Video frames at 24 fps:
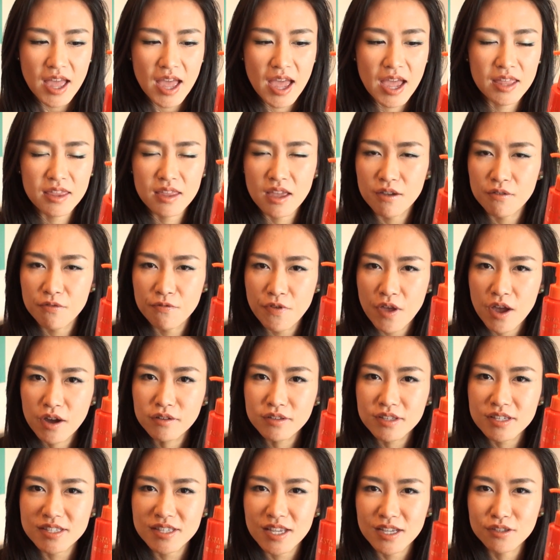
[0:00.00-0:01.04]
And I
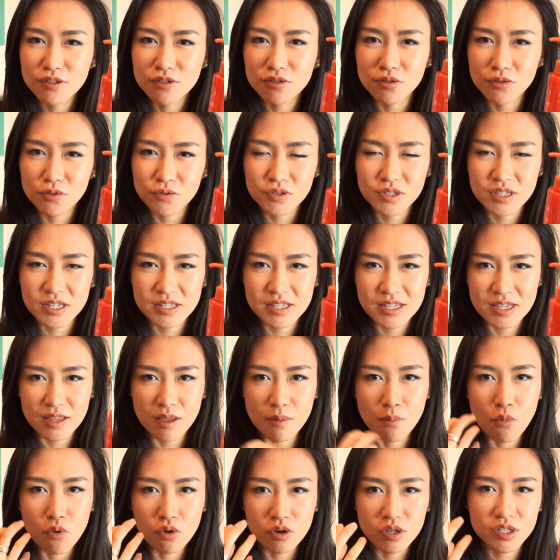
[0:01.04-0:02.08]
felt a sudden notice in the
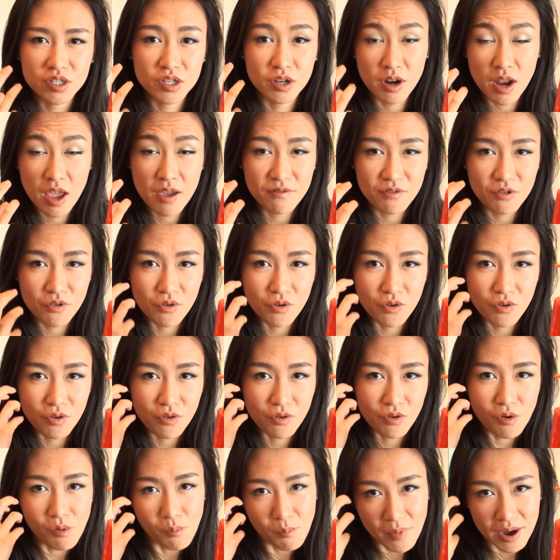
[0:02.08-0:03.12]
moisture level
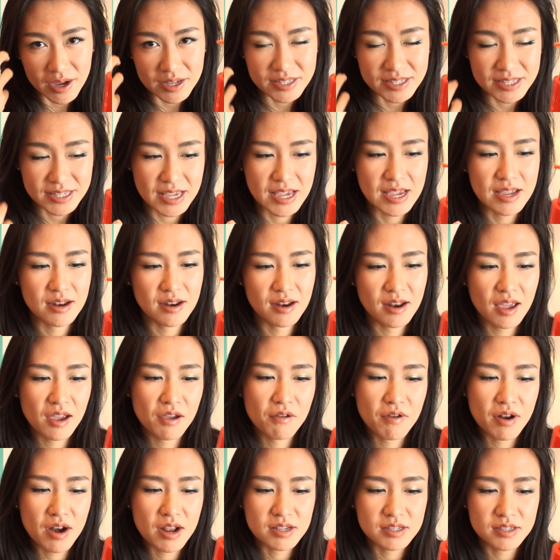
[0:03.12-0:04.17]
on my skin like
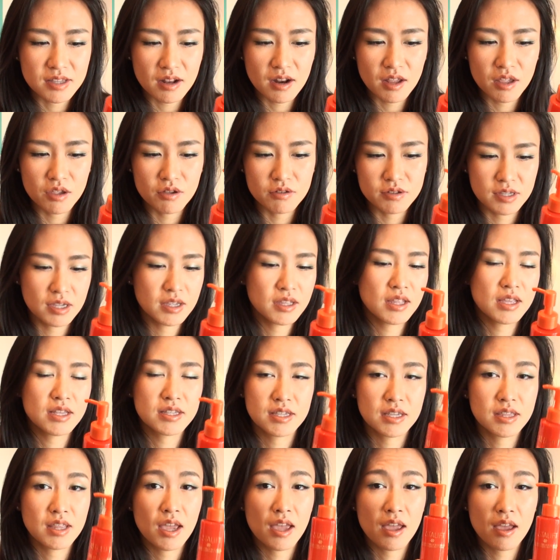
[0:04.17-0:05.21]
when I started using this,
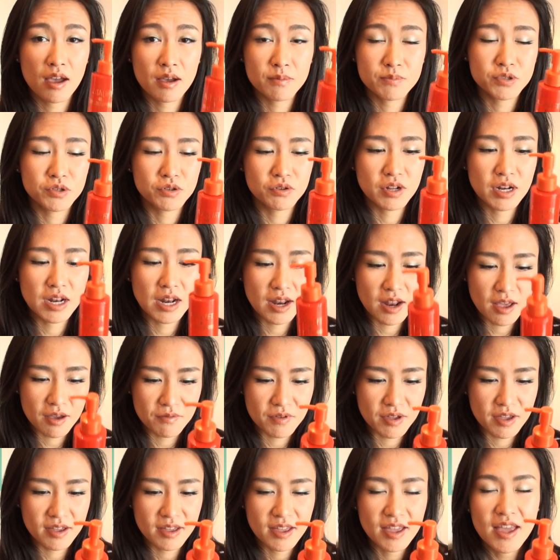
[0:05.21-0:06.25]
and I absolutely love
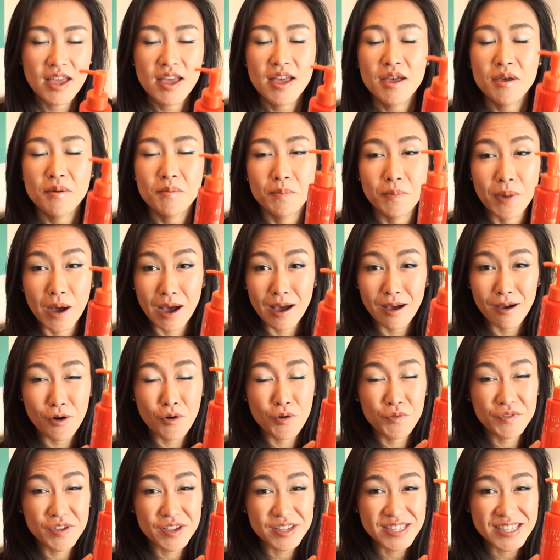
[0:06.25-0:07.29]
it. But
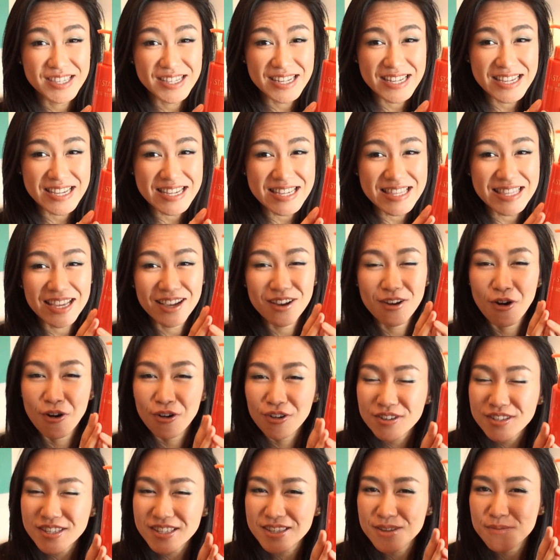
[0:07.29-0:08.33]
obviously the
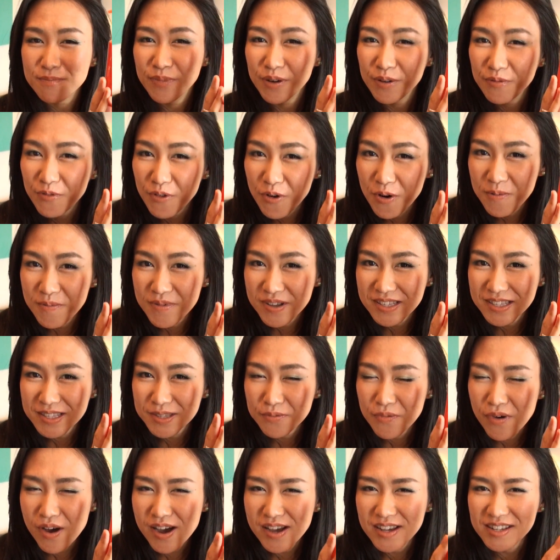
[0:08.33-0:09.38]
cost performance
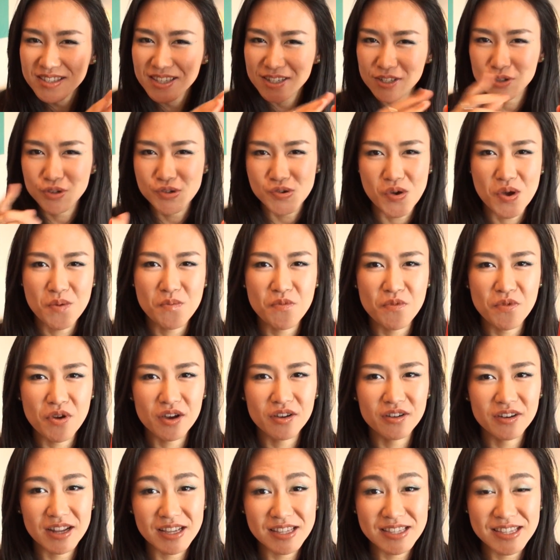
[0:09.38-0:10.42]
wise, the Shu & Raz
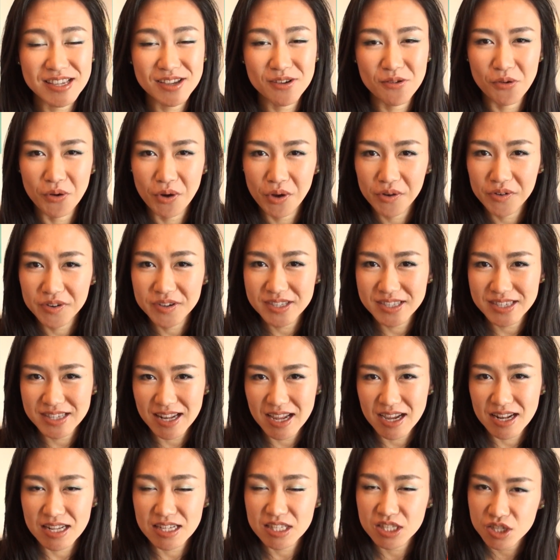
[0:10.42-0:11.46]
cleansing oil is
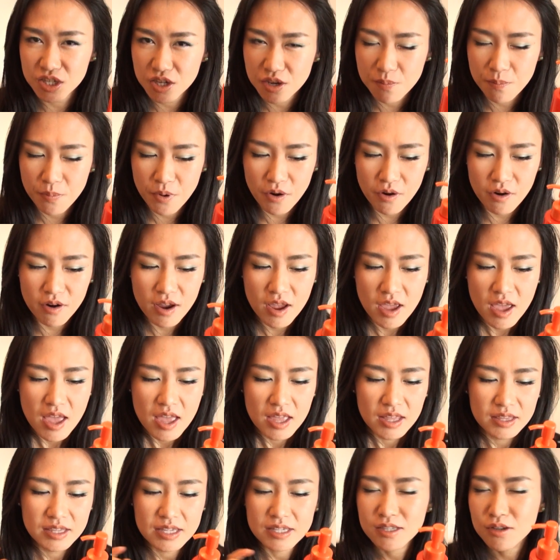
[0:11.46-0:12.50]
slightly cheaper.
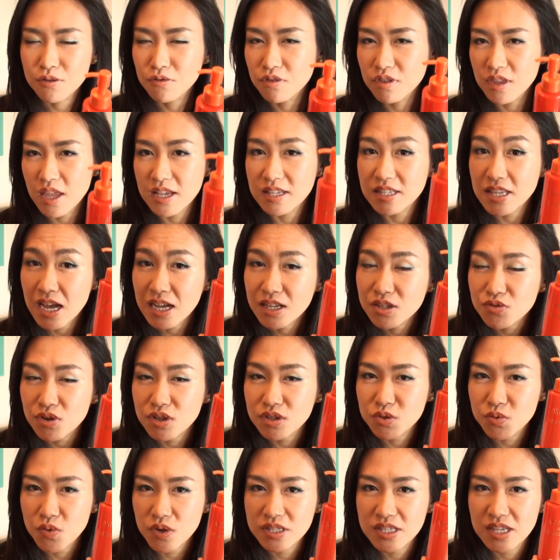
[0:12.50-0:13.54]
This contains
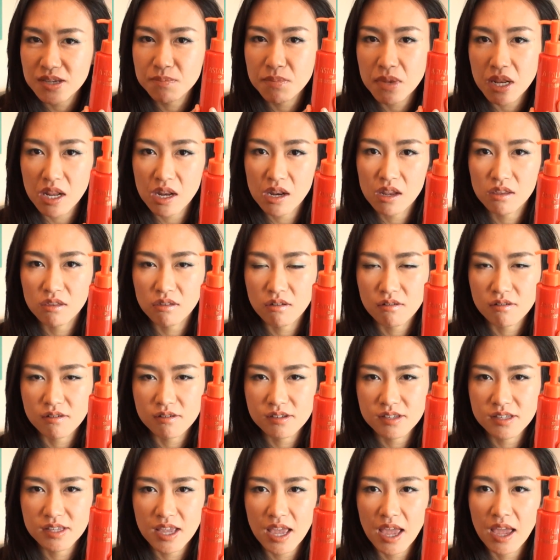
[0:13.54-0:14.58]
120
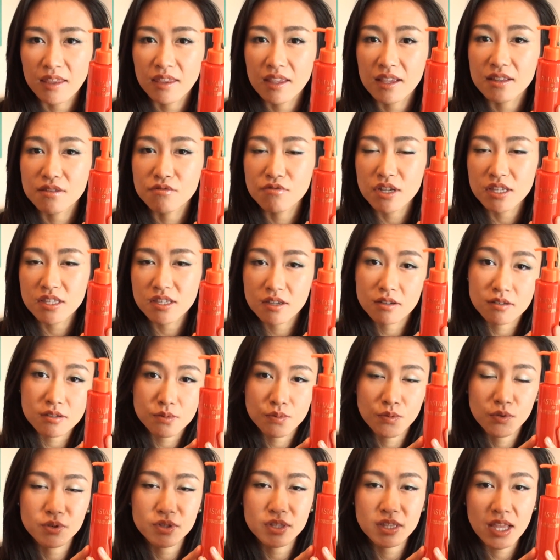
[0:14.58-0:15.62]
milliliters and it retails
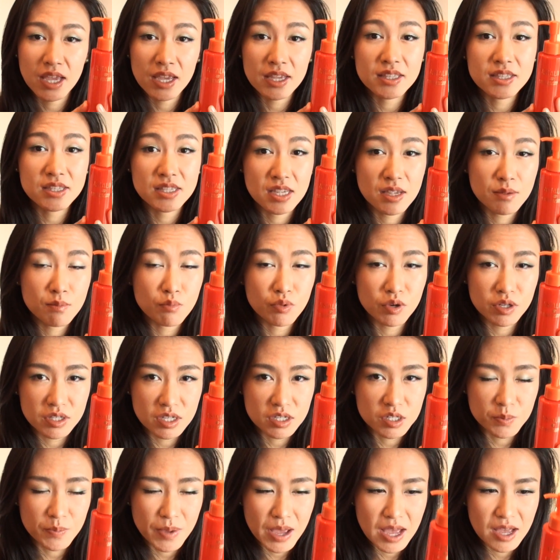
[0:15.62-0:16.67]
for 19
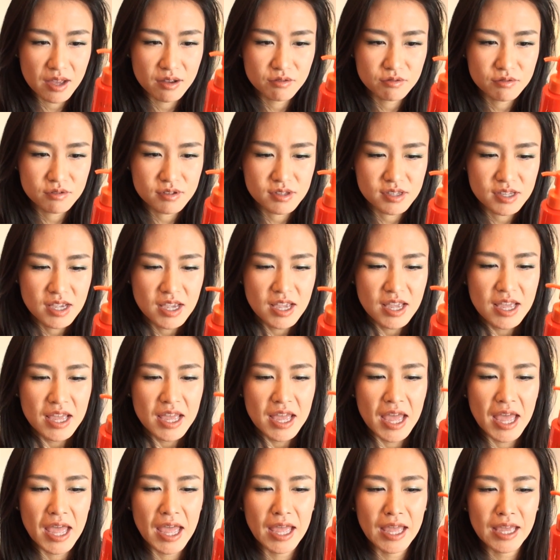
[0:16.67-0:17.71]
British pounds,
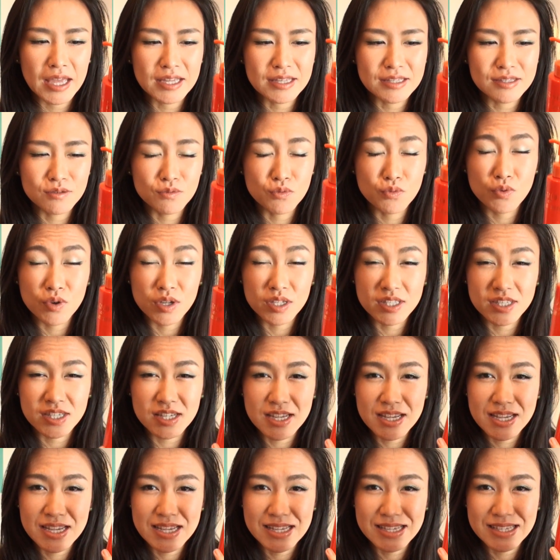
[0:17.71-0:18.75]
and which
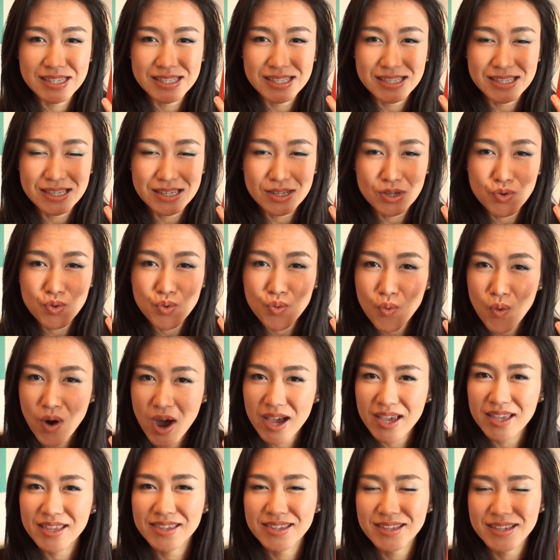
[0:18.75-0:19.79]
is
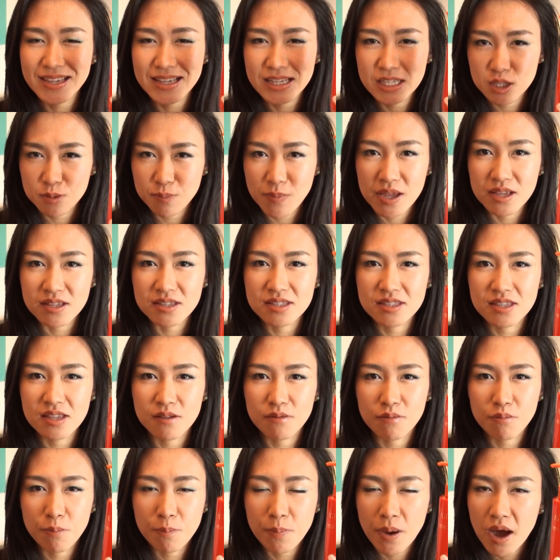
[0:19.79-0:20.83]
quite expensive
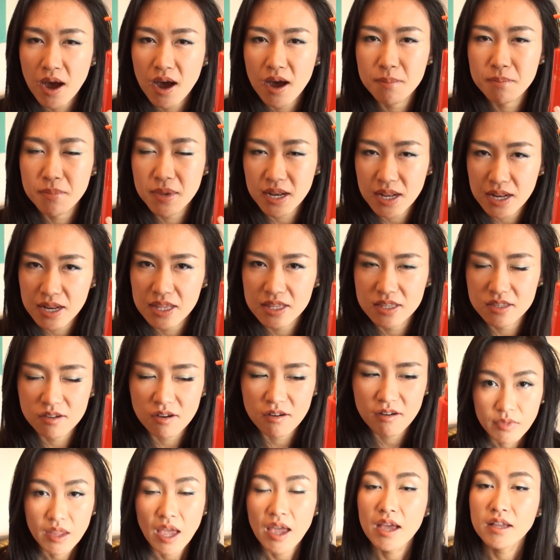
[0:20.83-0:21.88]
per
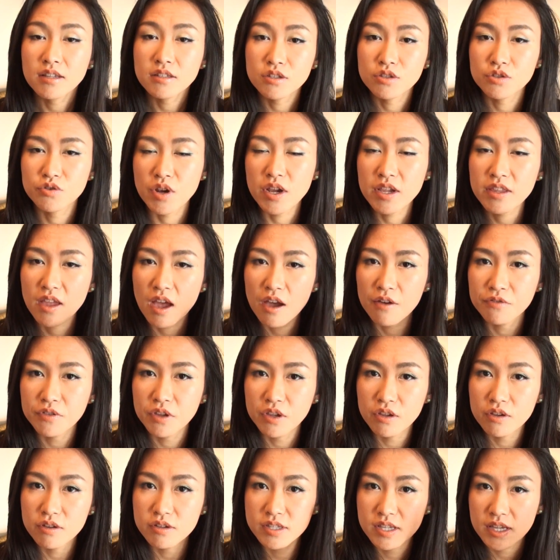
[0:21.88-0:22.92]
milliliter. And straight after
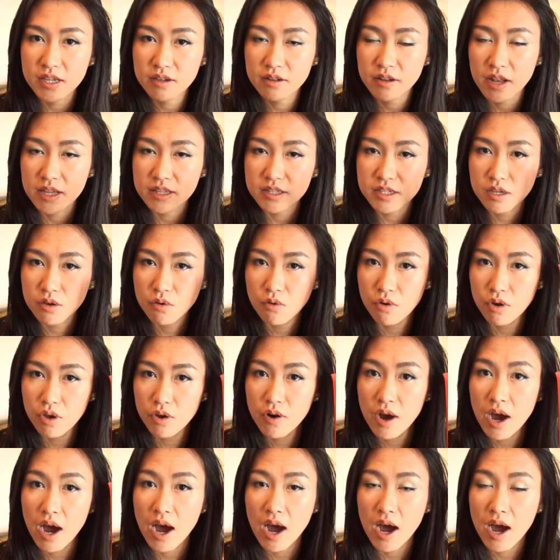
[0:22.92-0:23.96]
using cleansing
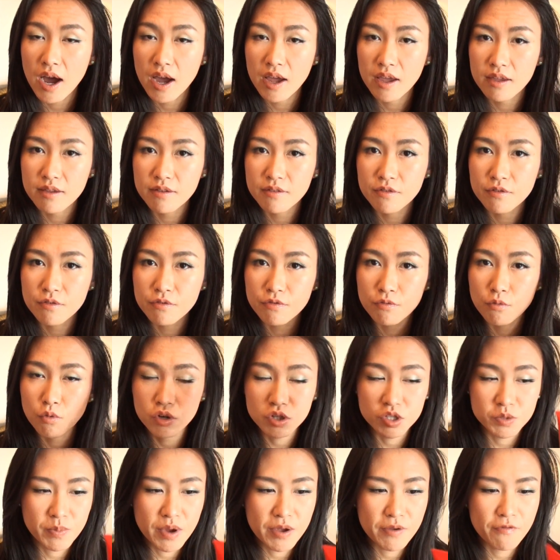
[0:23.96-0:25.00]
oil, I
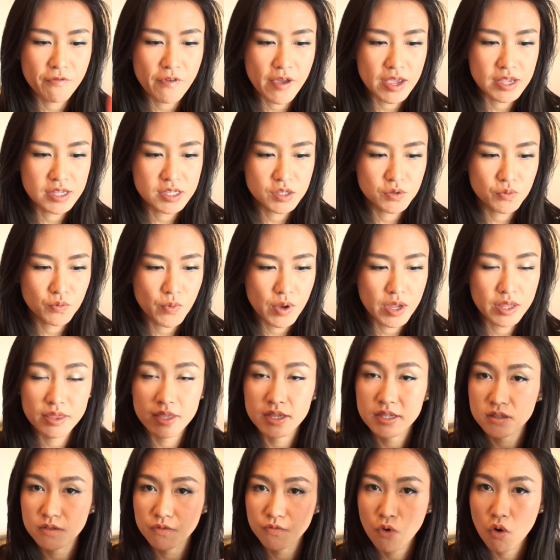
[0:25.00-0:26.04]
wash my face with
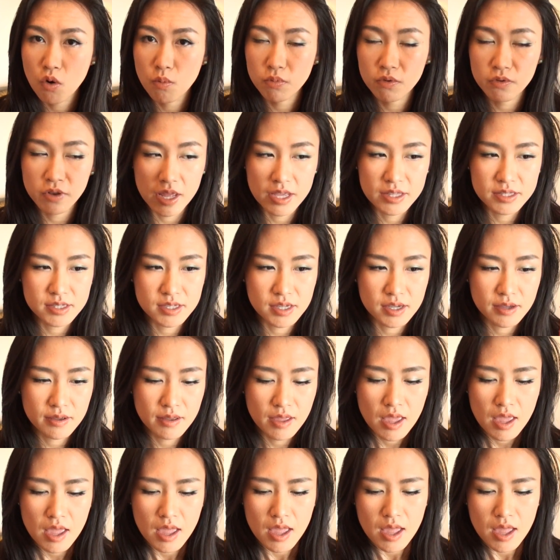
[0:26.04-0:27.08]
this foam cleanser.